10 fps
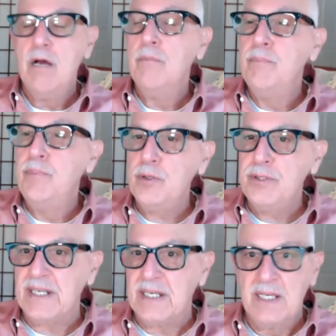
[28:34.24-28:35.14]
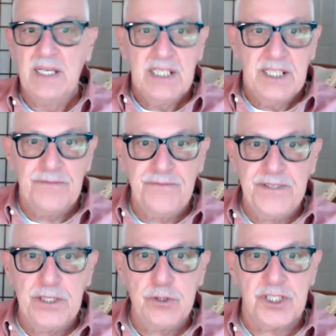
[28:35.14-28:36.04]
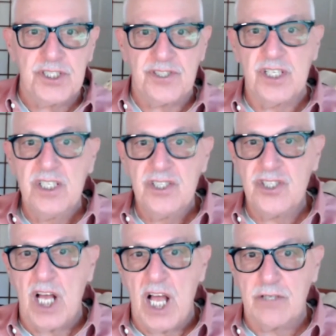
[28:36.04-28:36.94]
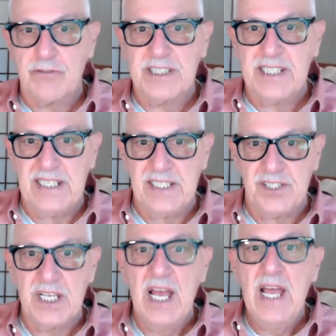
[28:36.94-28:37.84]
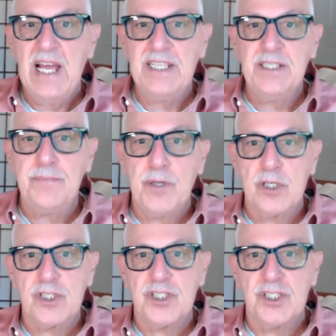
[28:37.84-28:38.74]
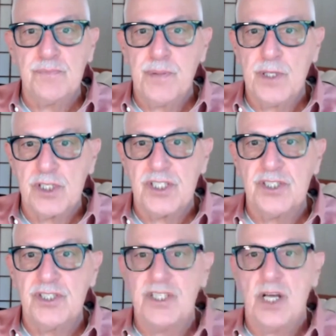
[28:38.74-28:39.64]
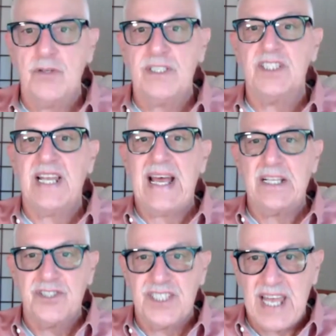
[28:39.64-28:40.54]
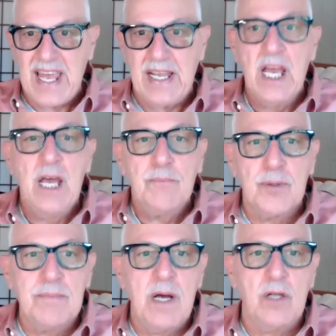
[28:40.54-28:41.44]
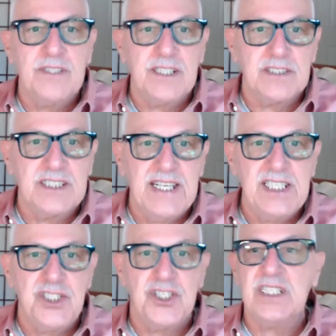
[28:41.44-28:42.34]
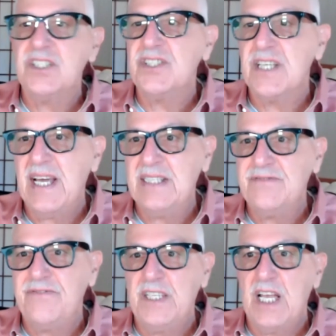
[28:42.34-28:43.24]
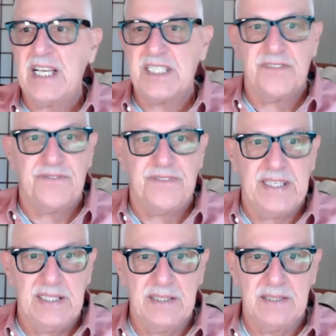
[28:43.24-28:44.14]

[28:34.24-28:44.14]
Buddha, Confucius, Socrates, and the persons known as Lao Tse promote their teachings and philosophy.